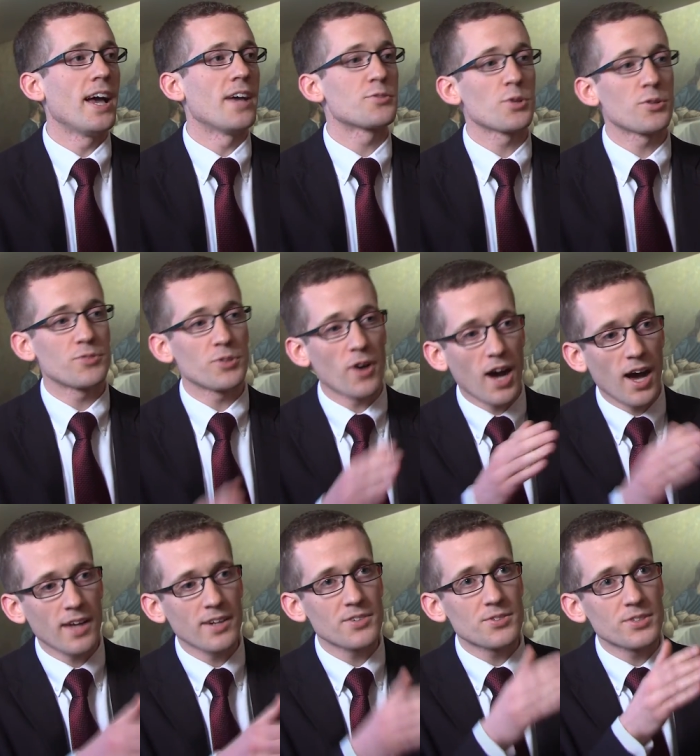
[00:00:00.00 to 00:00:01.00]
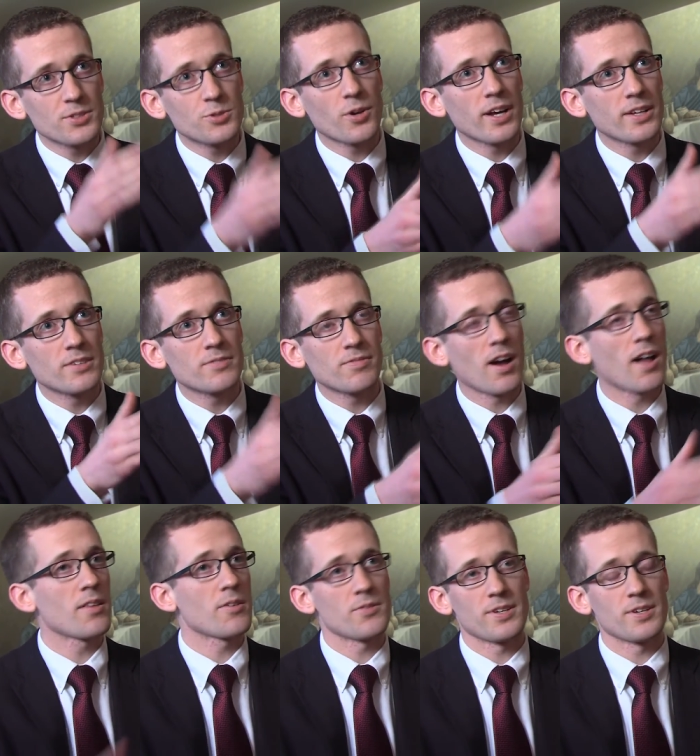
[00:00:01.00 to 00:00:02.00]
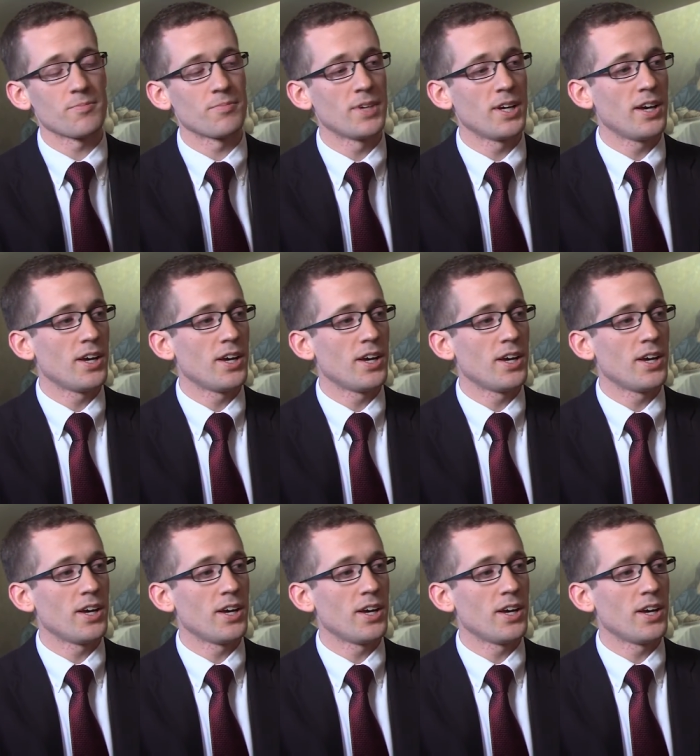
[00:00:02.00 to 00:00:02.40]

And so if you're honestly trying to follow him,